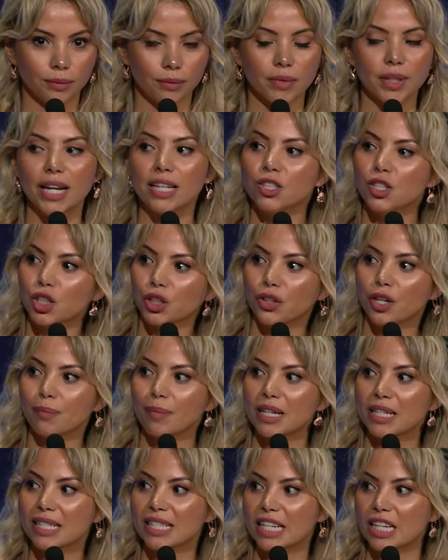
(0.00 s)
And during
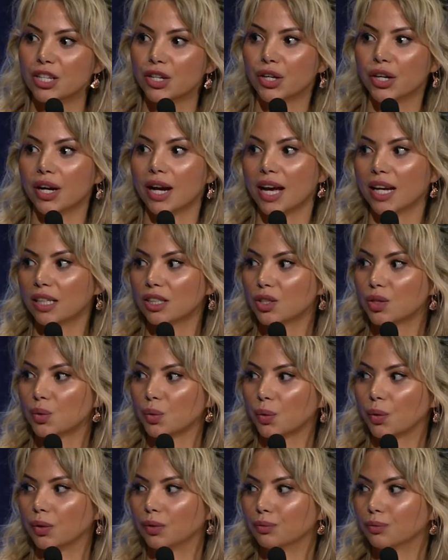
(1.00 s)
my senior year of high
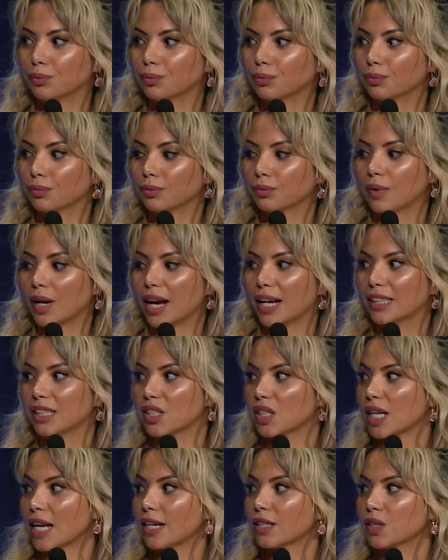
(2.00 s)
school, I
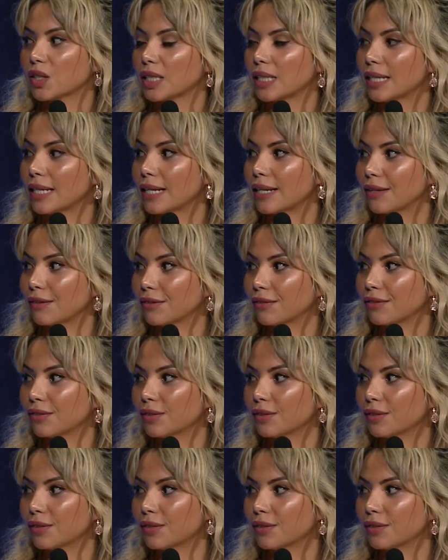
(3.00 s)
decided to leave.